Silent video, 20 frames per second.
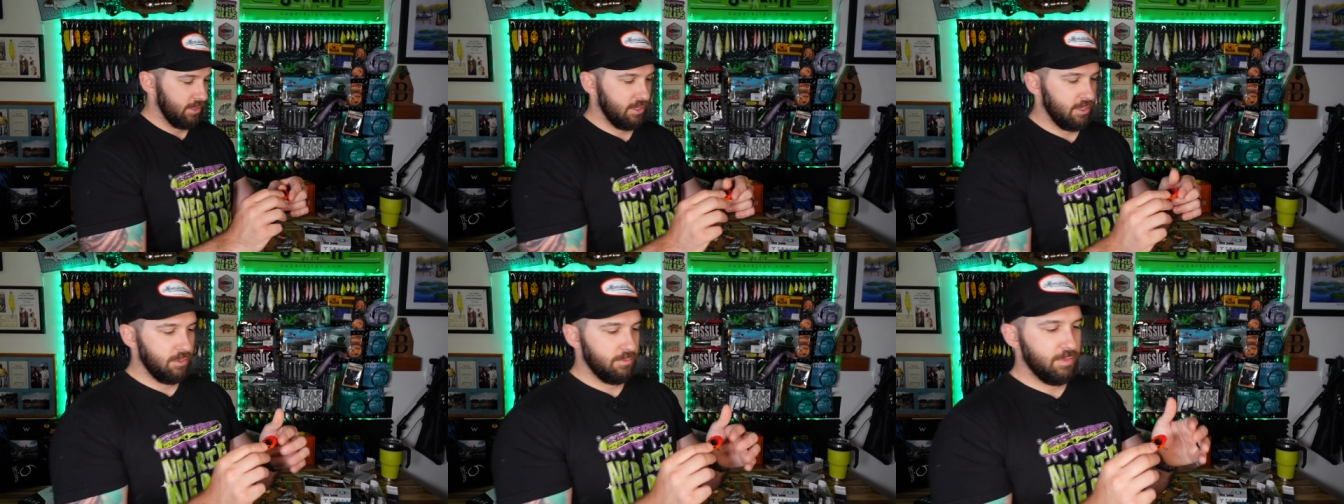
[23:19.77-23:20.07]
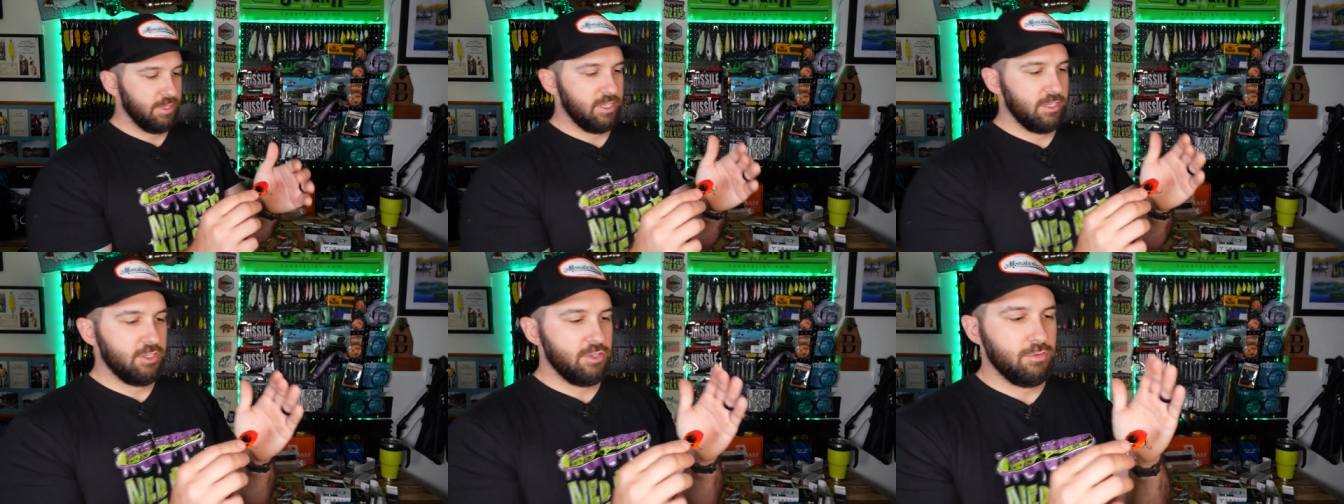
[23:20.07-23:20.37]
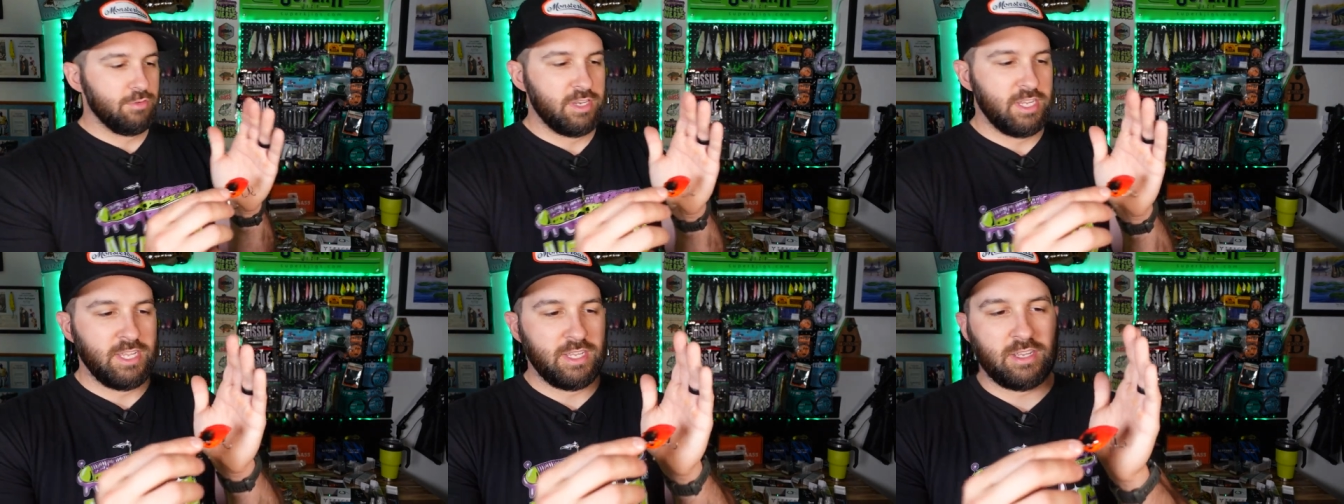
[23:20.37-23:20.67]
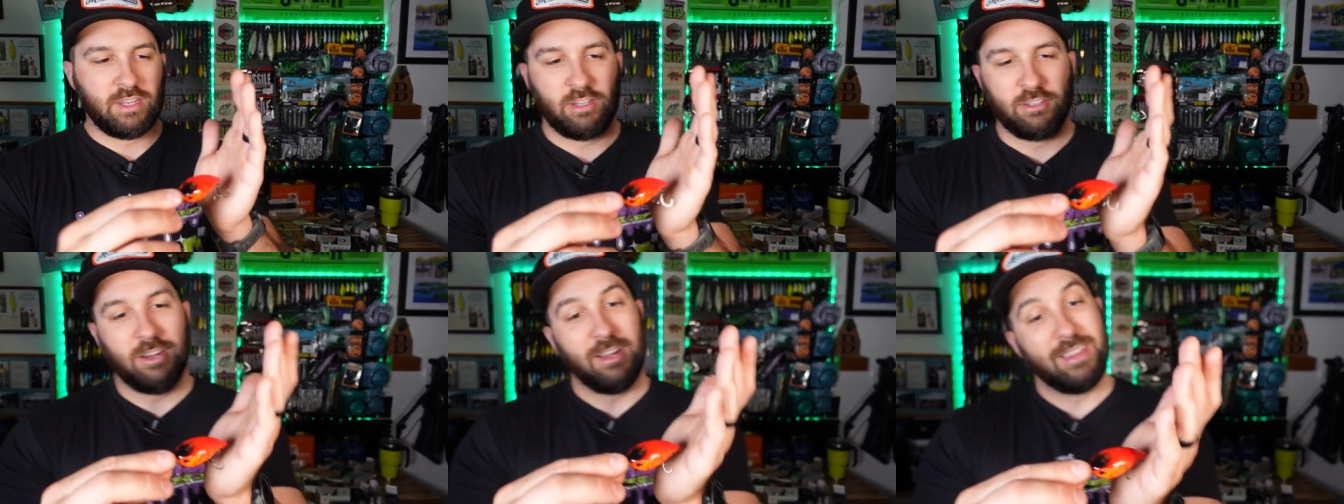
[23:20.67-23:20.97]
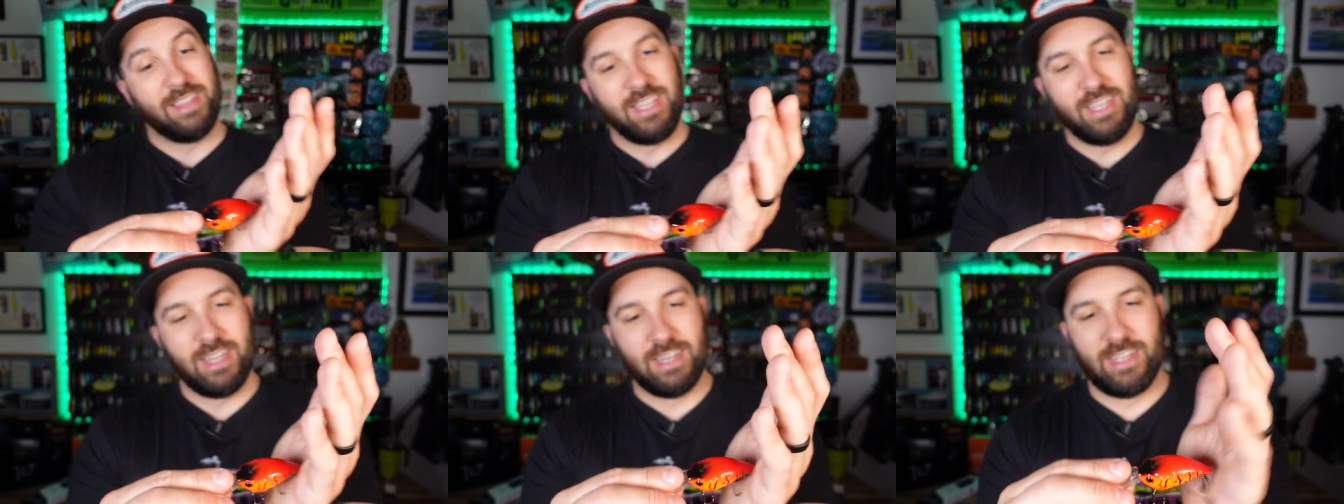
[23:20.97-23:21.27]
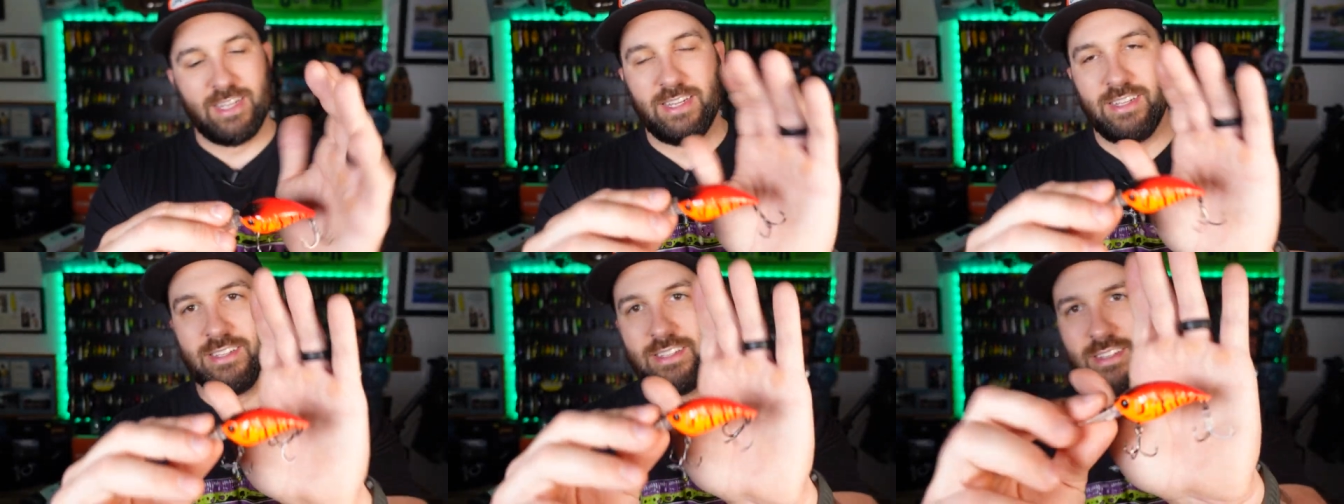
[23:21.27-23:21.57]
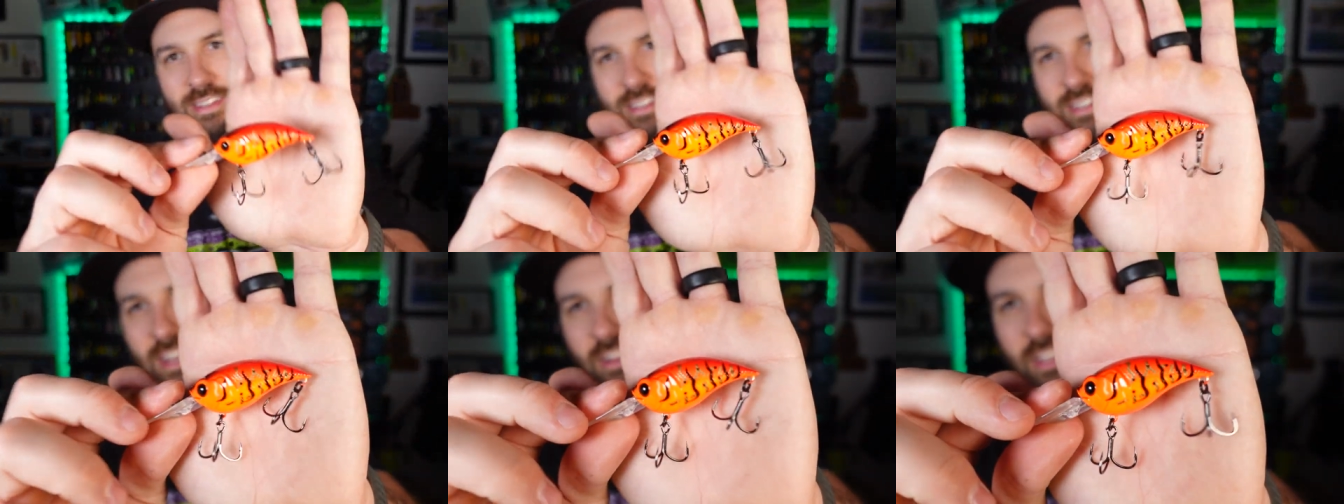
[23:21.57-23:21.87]
it could be a unique color. I think it
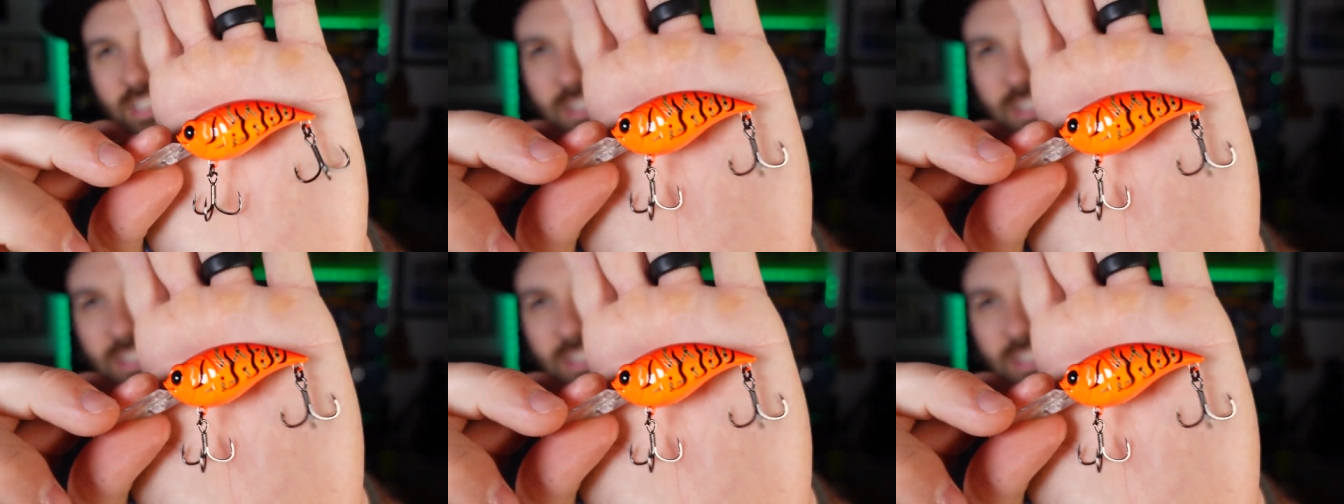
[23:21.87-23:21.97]
is. It's got